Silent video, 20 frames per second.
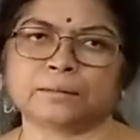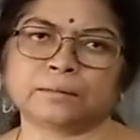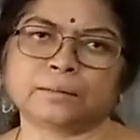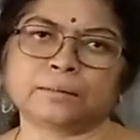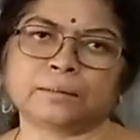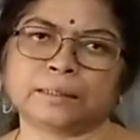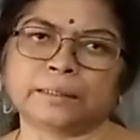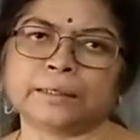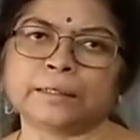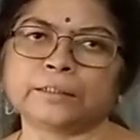
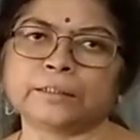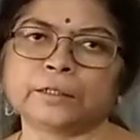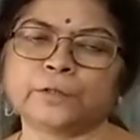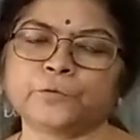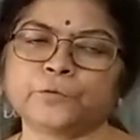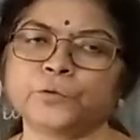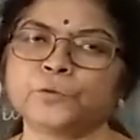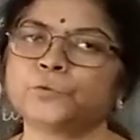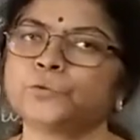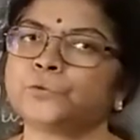the
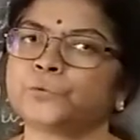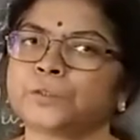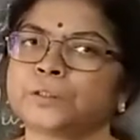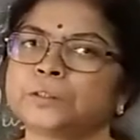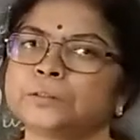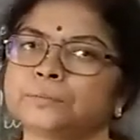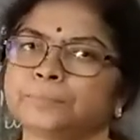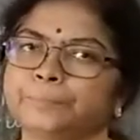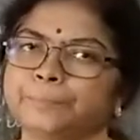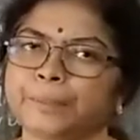interviewer
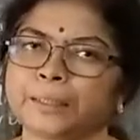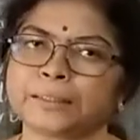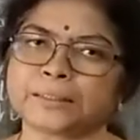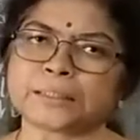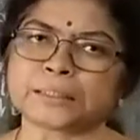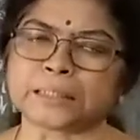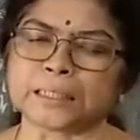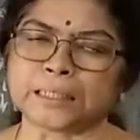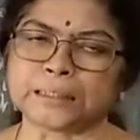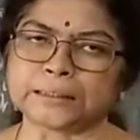may
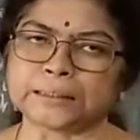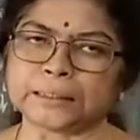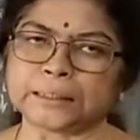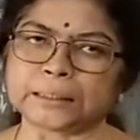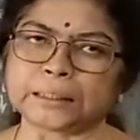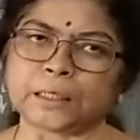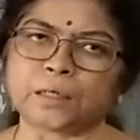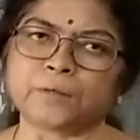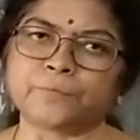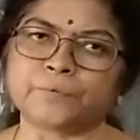start the
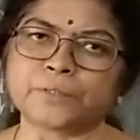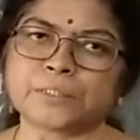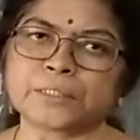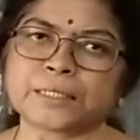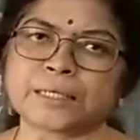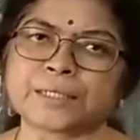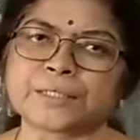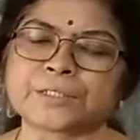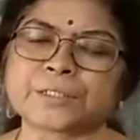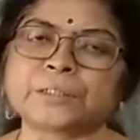
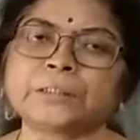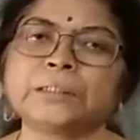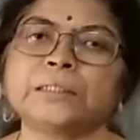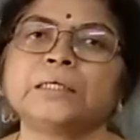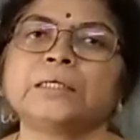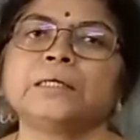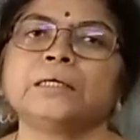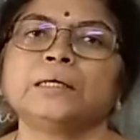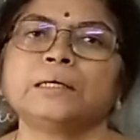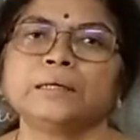conversation.
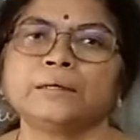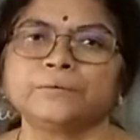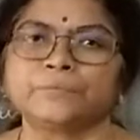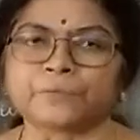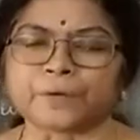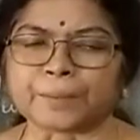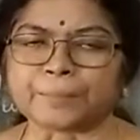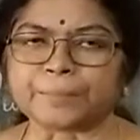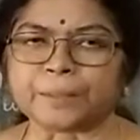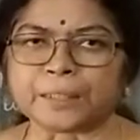
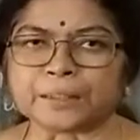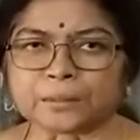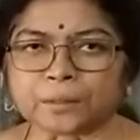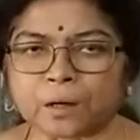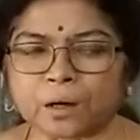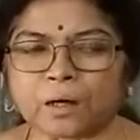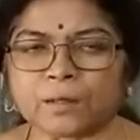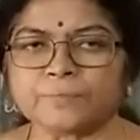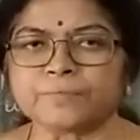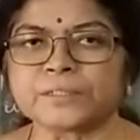From that
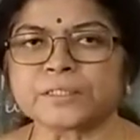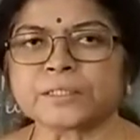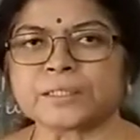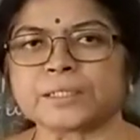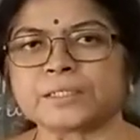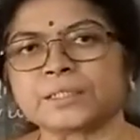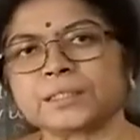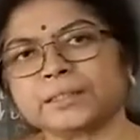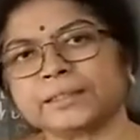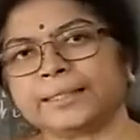
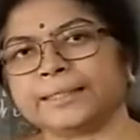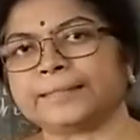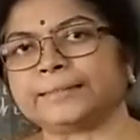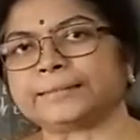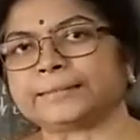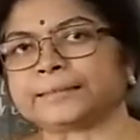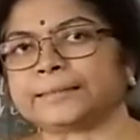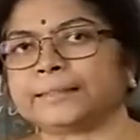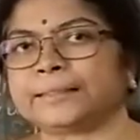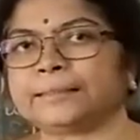conversation he
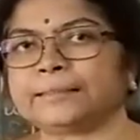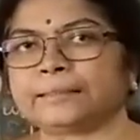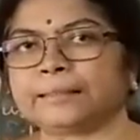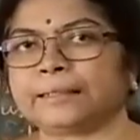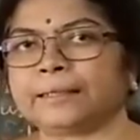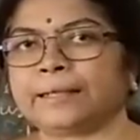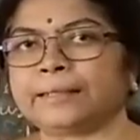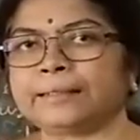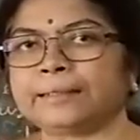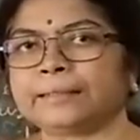is
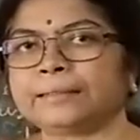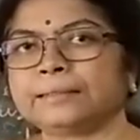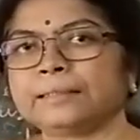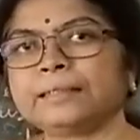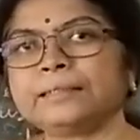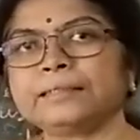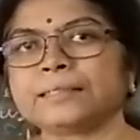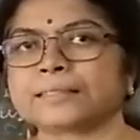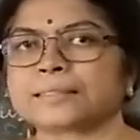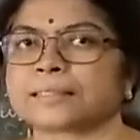getting
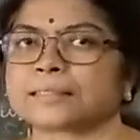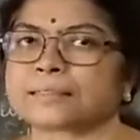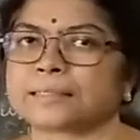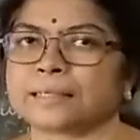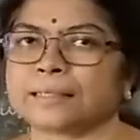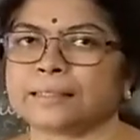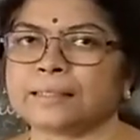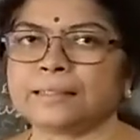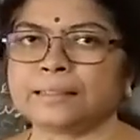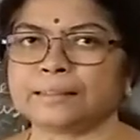the
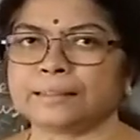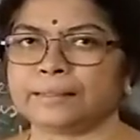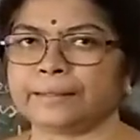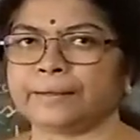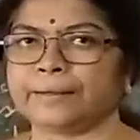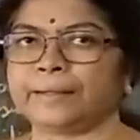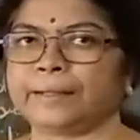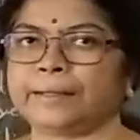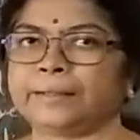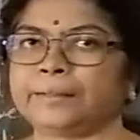necessary
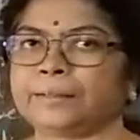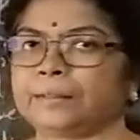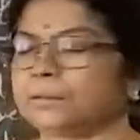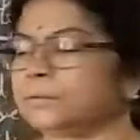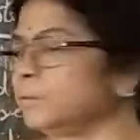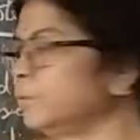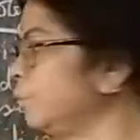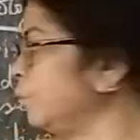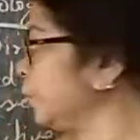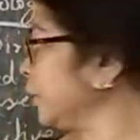data.
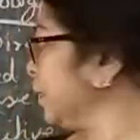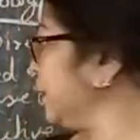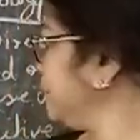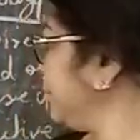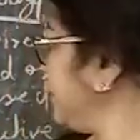Okay,